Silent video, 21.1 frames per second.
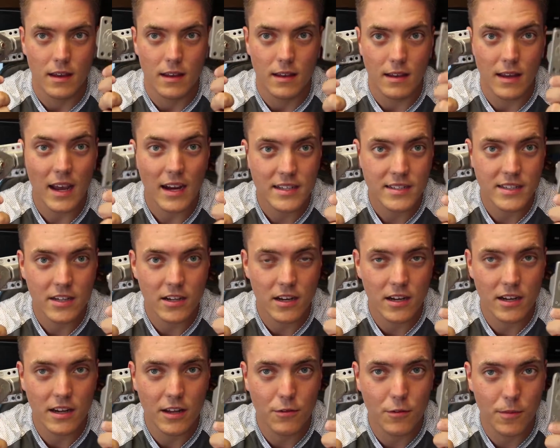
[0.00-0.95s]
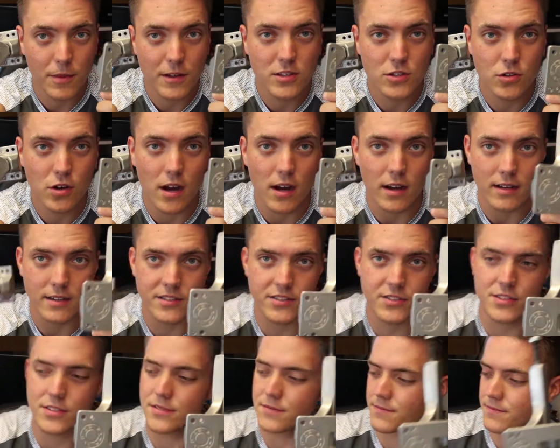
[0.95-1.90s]
Next thing you're going to need would be
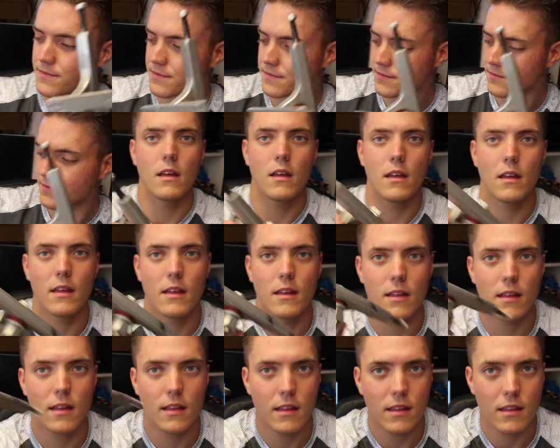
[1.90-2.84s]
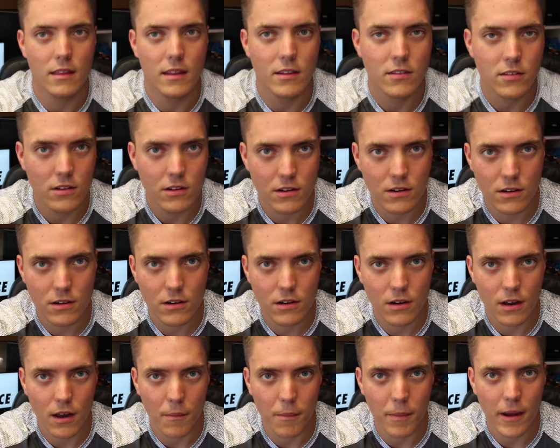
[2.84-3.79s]
trucks. These
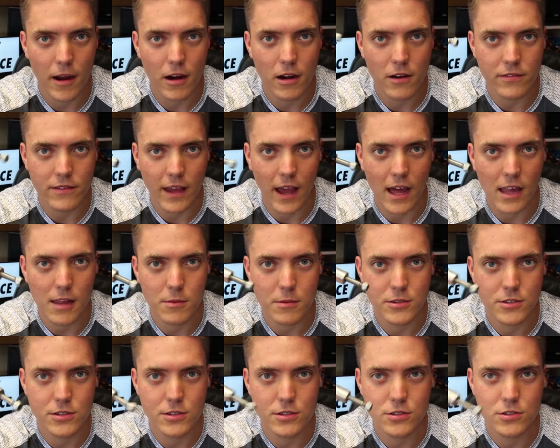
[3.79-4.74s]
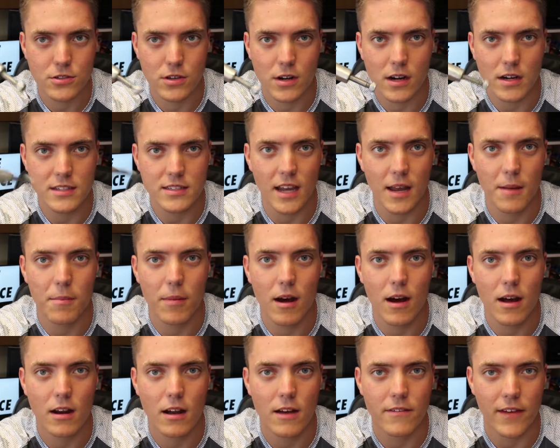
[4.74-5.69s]
are a pair of caliber 2 trucks I
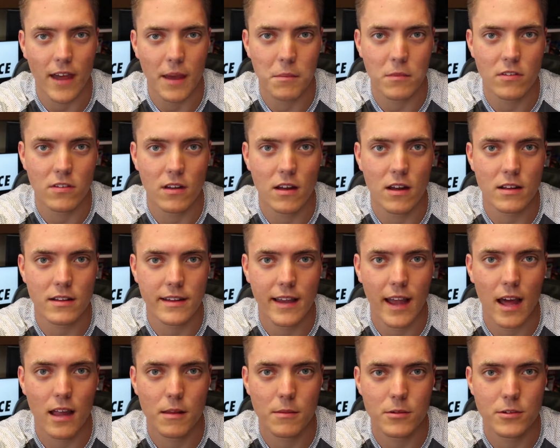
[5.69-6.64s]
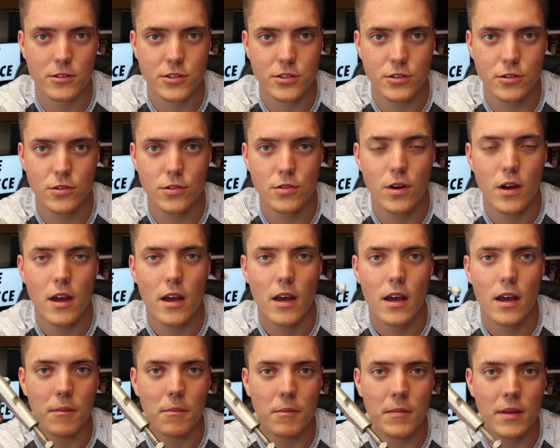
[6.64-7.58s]
bought off Amazon. Caliber 2
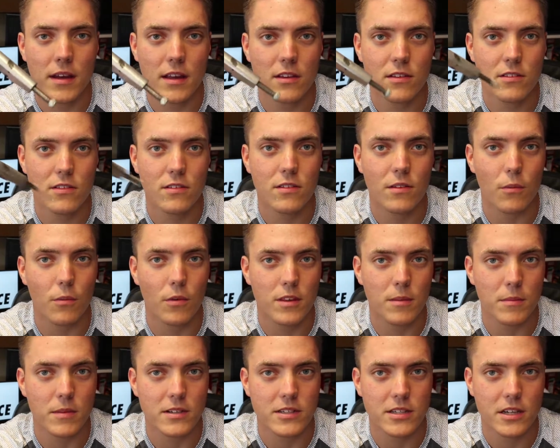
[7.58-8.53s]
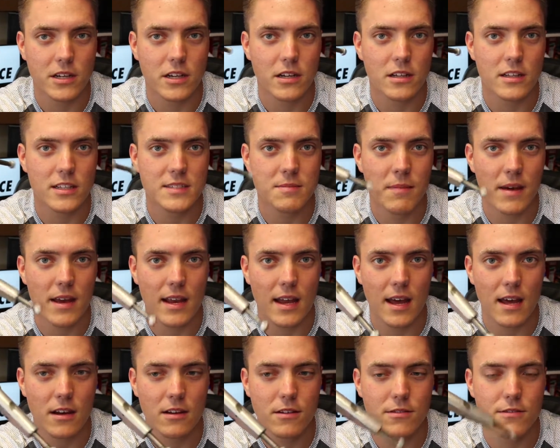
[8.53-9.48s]
means what the material it's made
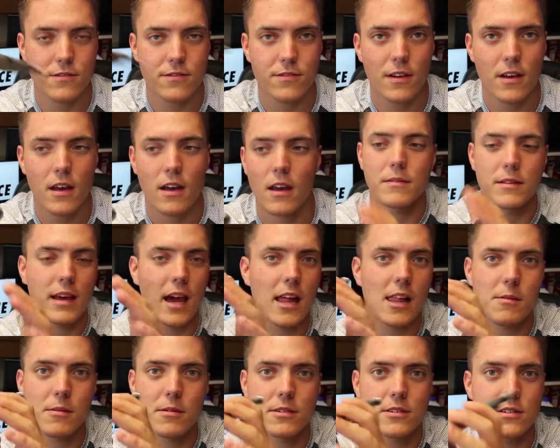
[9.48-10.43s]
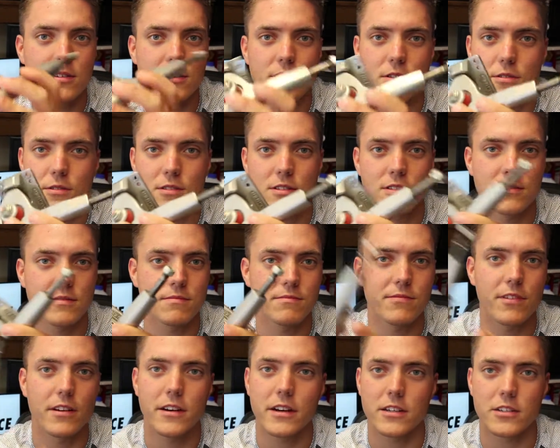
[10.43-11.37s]
out of. Caliber 2 is
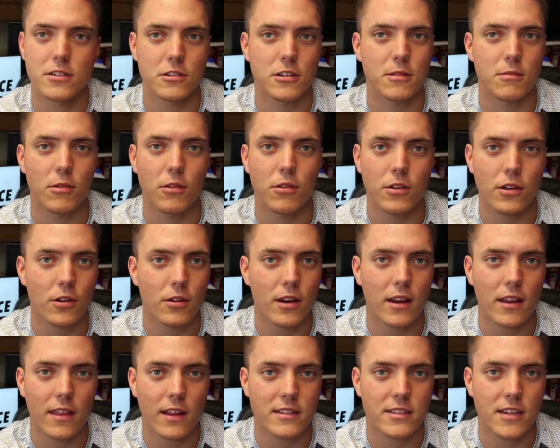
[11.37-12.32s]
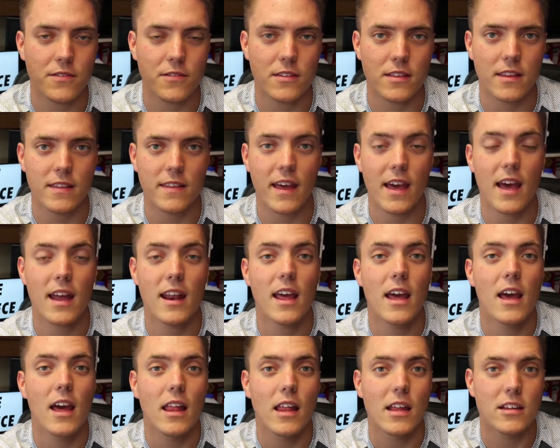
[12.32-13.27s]
very durable. You don't need anything tougher than that.
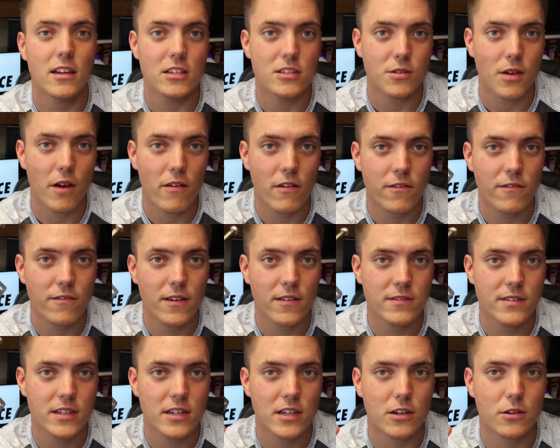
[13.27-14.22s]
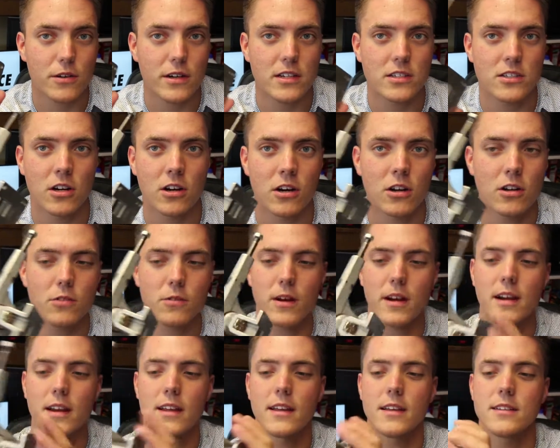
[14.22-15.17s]
These also have a 50-degree turn
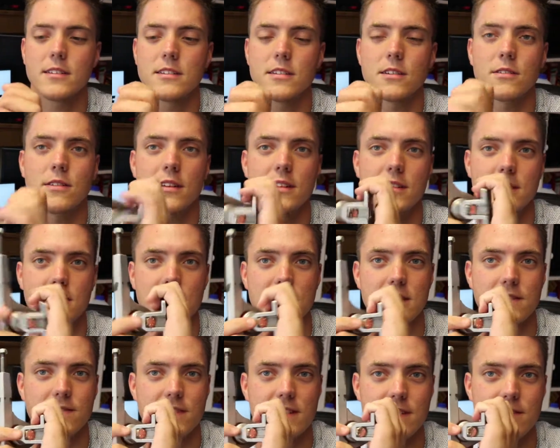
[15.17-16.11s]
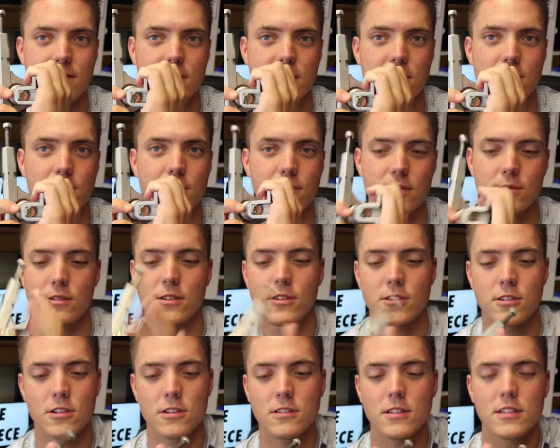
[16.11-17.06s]
radius, so in instance, when you
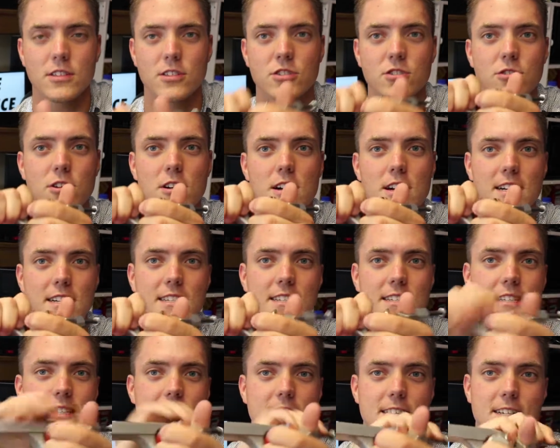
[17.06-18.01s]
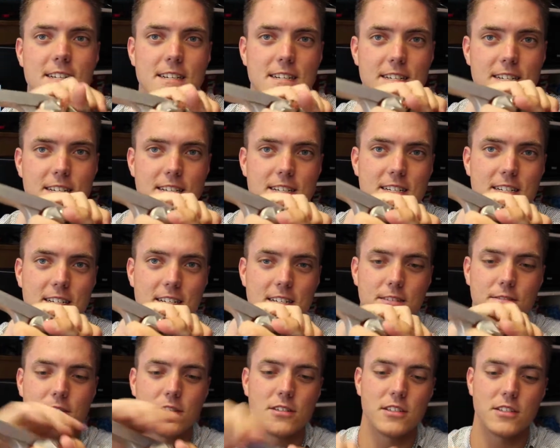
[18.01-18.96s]
turn these trucks,
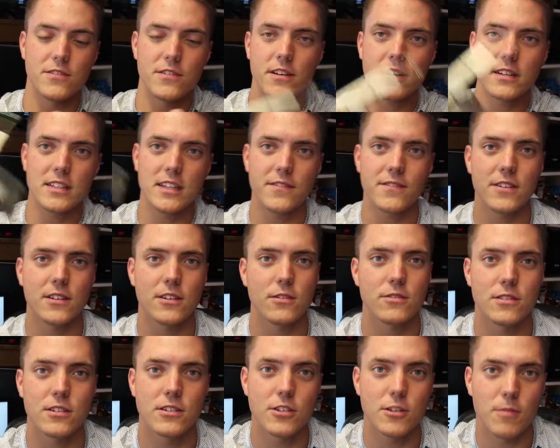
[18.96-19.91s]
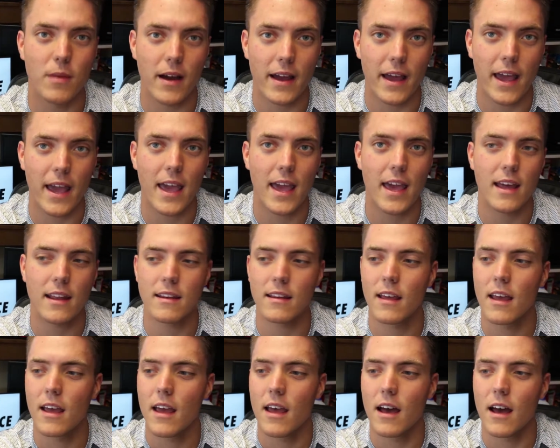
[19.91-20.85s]
which is very difficult to do by
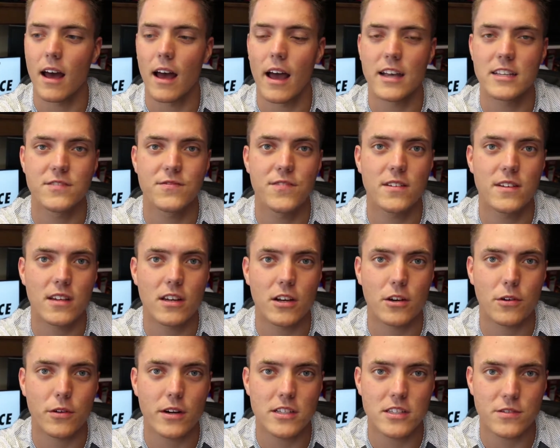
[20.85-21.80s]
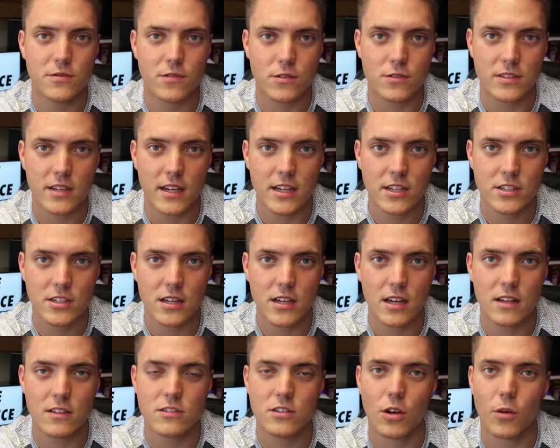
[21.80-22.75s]
hand, has 50 degrees of
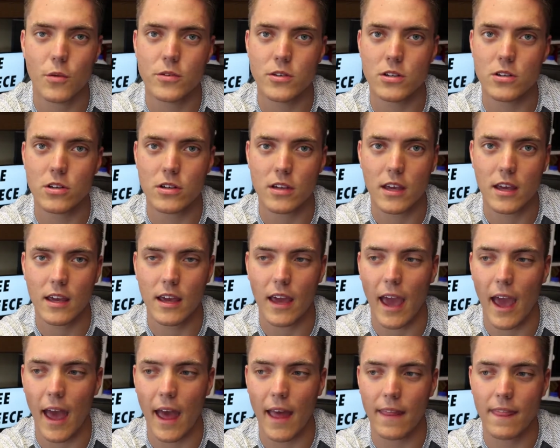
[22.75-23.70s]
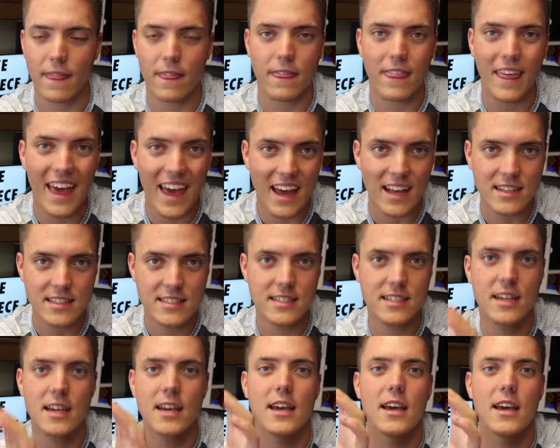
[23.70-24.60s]
rotation, and so when you're looking at that,